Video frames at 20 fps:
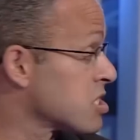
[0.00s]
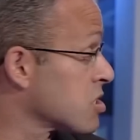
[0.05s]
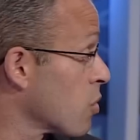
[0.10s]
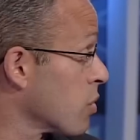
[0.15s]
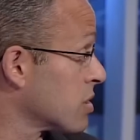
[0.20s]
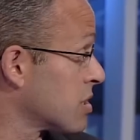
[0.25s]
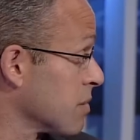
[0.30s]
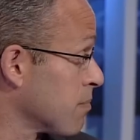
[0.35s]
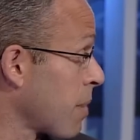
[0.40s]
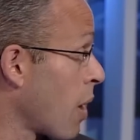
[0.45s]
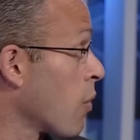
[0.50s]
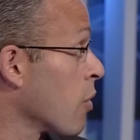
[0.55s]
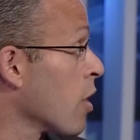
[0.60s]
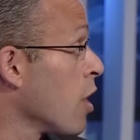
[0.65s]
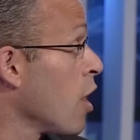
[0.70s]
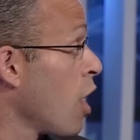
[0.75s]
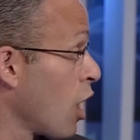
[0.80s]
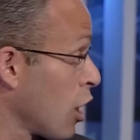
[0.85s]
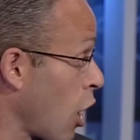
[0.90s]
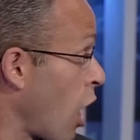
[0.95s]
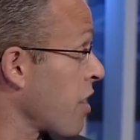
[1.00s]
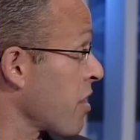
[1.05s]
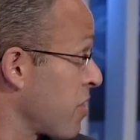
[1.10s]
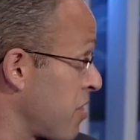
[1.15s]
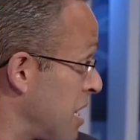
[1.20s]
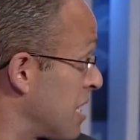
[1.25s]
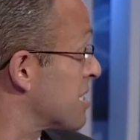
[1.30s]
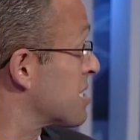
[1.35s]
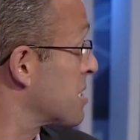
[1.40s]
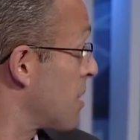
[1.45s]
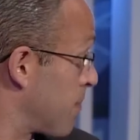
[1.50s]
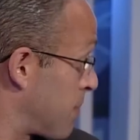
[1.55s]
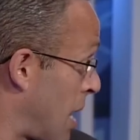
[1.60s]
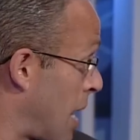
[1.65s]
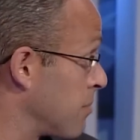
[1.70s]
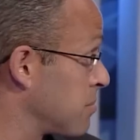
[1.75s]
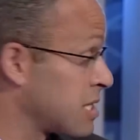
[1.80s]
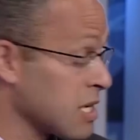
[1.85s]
So it's about a lot of things sometimes